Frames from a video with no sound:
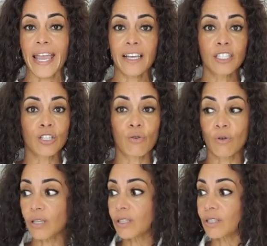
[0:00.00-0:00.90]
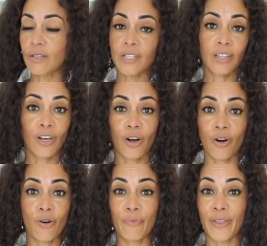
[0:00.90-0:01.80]
and or losing the
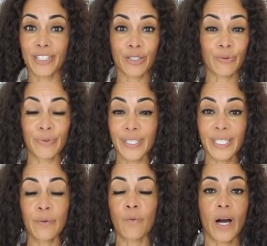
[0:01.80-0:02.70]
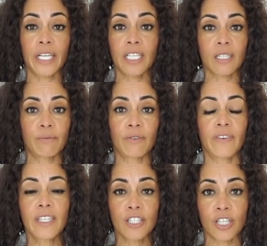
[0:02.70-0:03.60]
home that you're really wanting to
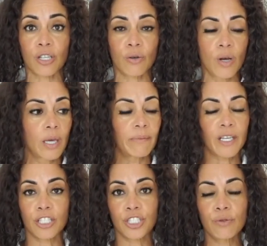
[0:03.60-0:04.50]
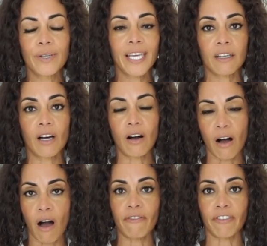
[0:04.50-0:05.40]
move into because you cannot
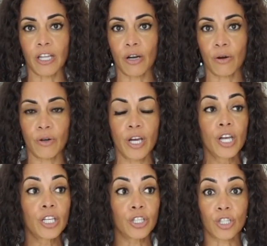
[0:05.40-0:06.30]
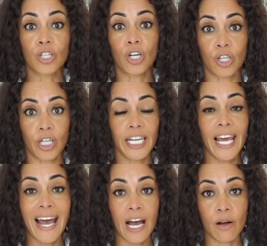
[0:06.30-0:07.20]
offload your
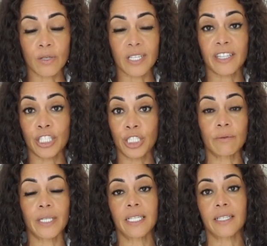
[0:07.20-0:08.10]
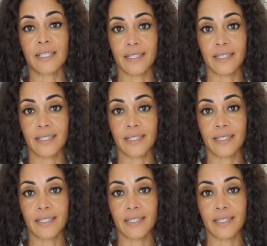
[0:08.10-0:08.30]
current house that you need to